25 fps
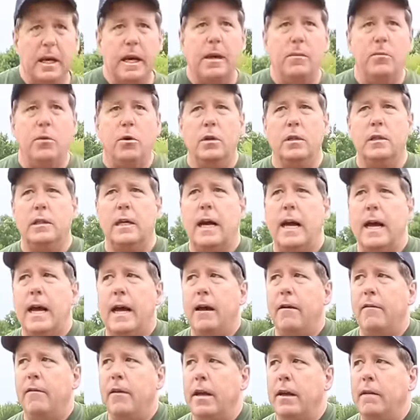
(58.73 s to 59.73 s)
able to
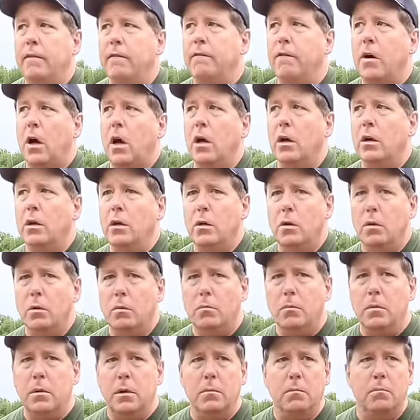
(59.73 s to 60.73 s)
have a
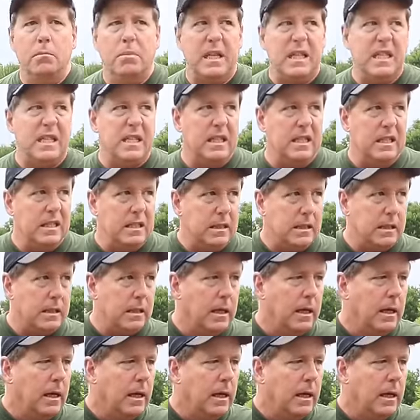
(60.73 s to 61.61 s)
volume business.